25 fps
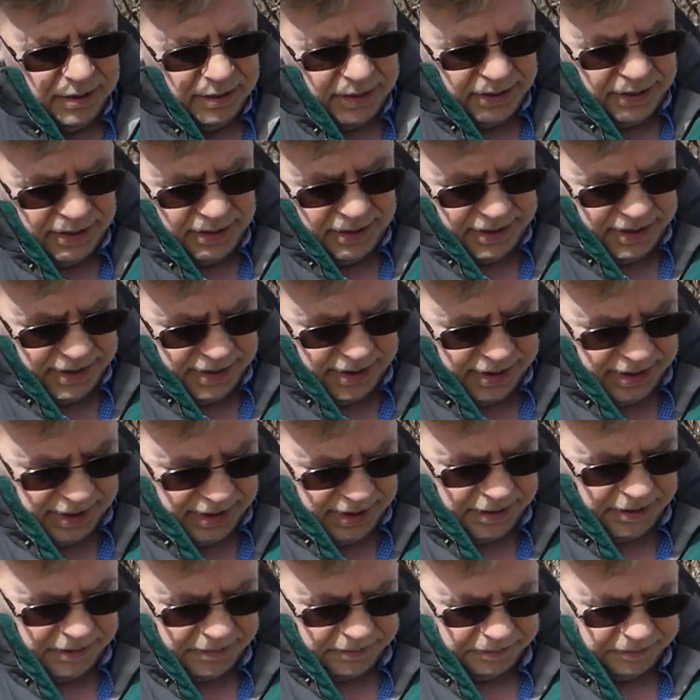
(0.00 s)
The
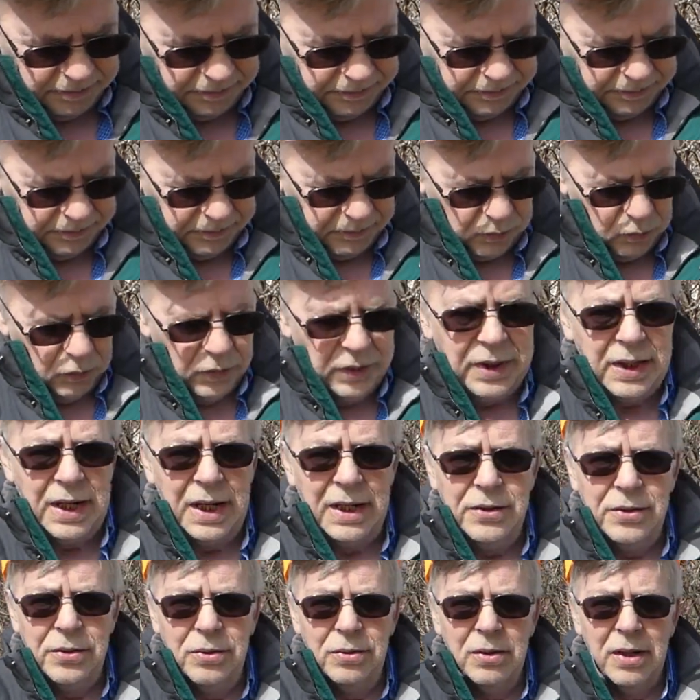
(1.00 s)
one thing
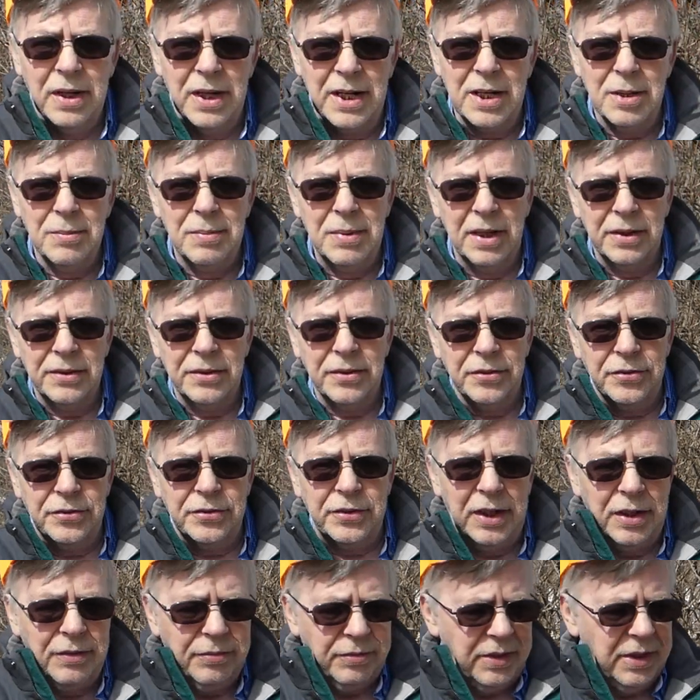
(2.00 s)
I do like about the
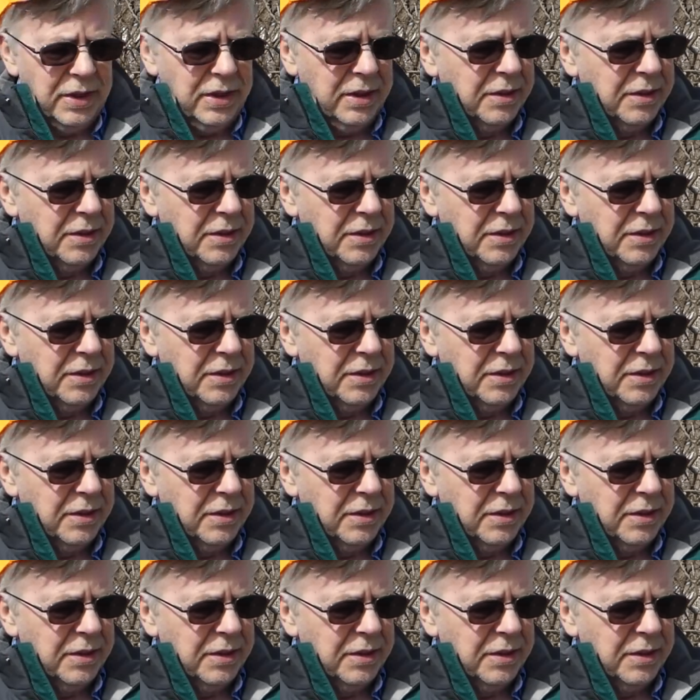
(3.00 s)
safety